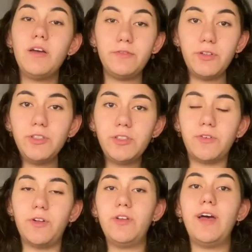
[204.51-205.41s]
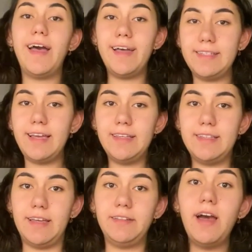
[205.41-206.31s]
First of all, as I
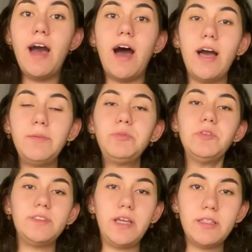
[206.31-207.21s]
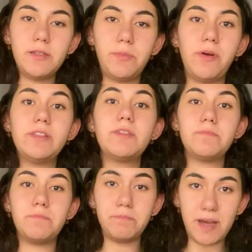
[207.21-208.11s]
said, I put the data points
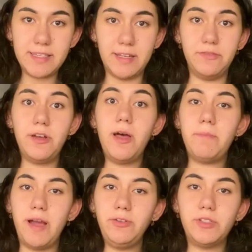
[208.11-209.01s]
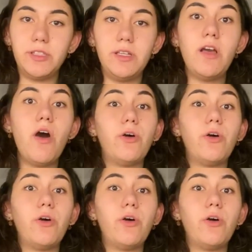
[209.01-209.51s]
myself manually